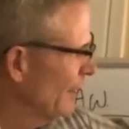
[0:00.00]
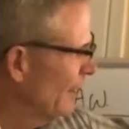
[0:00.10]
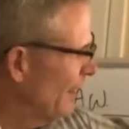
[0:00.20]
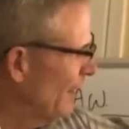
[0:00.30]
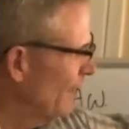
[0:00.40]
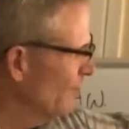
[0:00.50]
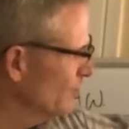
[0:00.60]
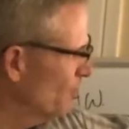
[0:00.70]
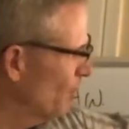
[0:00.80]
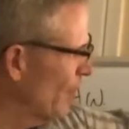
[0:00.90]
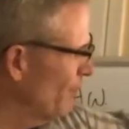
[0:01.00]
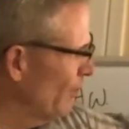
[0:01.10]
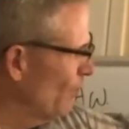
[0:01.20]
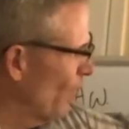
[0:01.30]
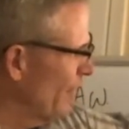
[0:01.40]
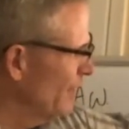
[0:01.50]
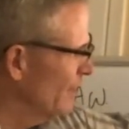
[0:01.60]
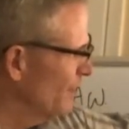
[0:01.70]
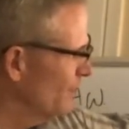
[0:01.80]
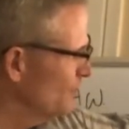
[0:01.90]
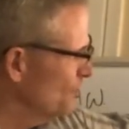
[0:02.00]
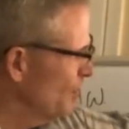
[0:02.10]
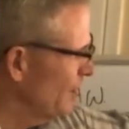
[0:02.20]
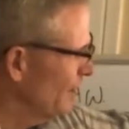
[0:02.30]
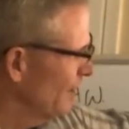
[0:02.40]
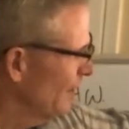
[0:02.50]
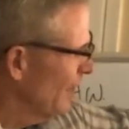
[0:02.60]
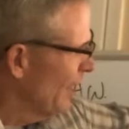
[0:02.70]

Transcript: There's a primary winding in the machine,